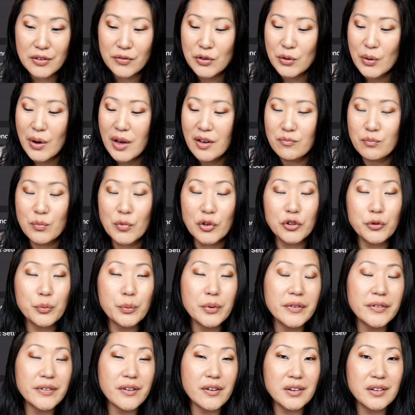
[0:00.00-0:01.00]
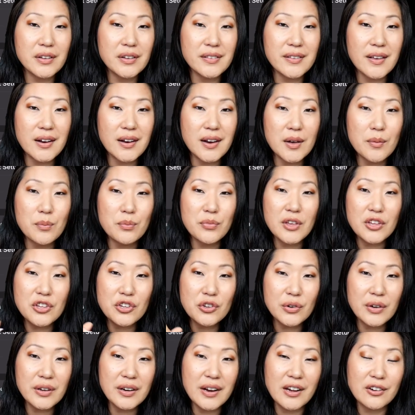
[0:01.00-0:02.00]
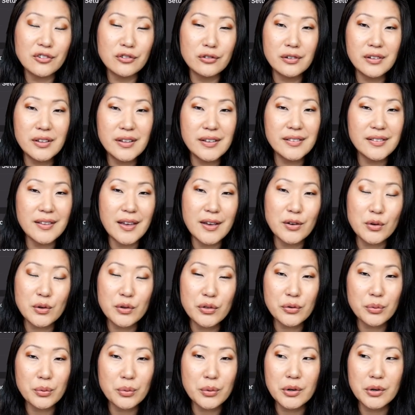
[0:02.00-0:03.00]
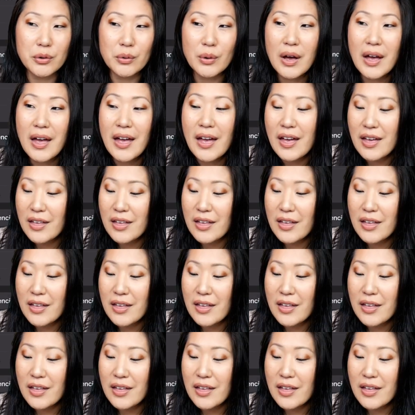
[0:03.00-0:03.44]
If you have multiples already set up, then you can actually cycle through.